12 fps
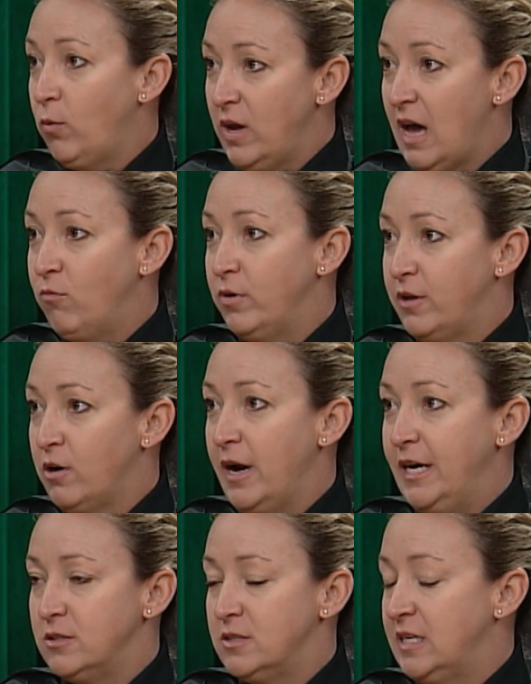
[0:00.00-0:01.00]
that we have within our
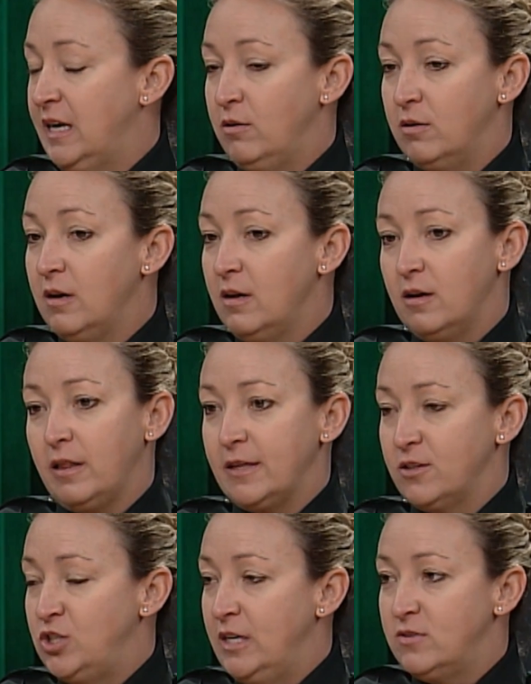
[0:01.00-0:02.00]
agency. And like
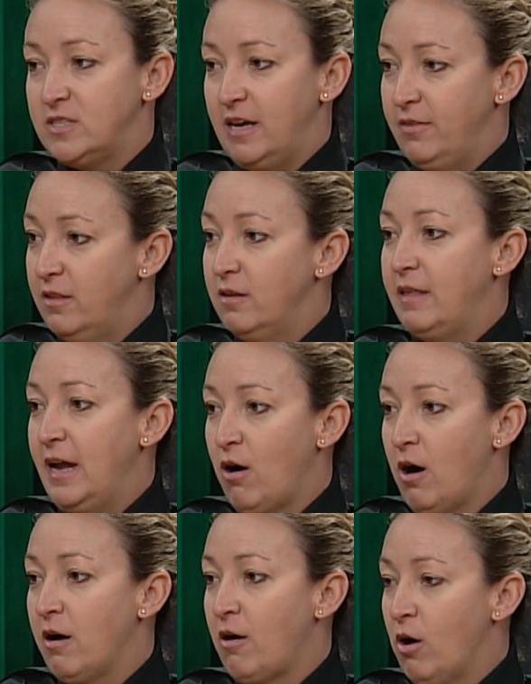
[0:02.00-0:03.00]
the chief said, they
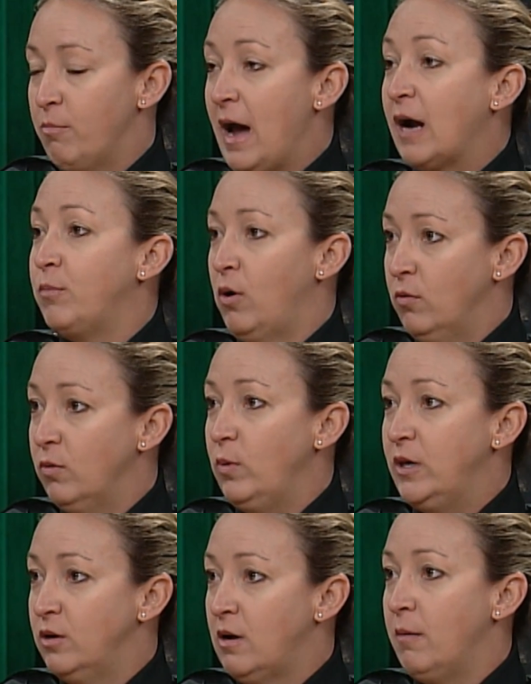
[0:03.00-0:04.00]
are our backbone. We
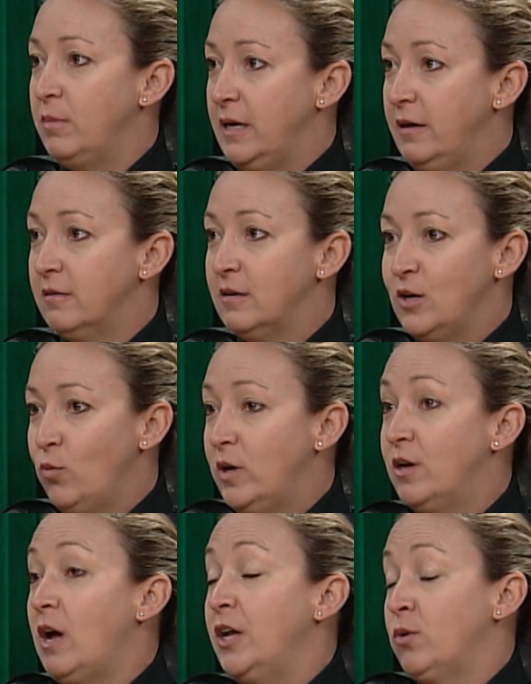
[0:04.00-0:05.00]
could not
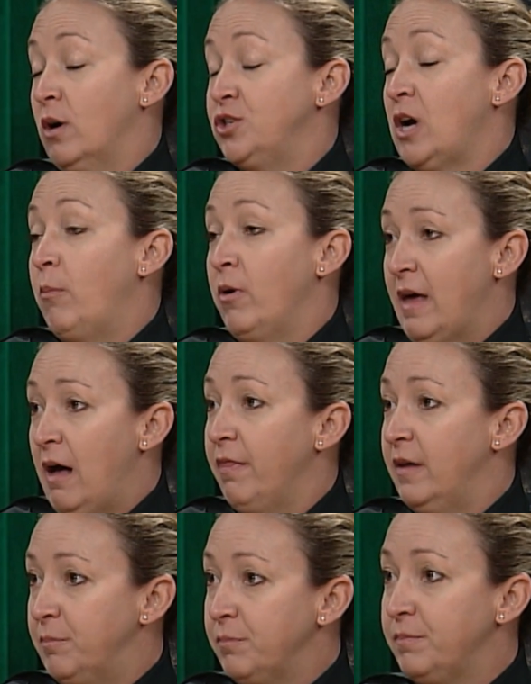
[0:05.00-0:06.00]
do our job without
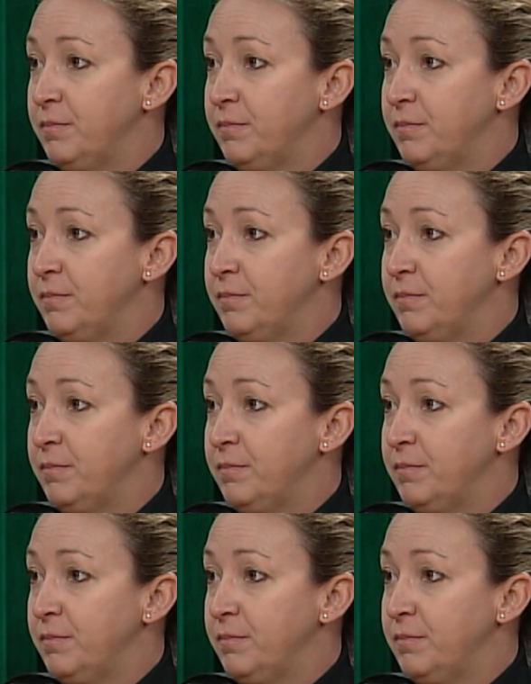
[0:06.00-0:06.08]
them.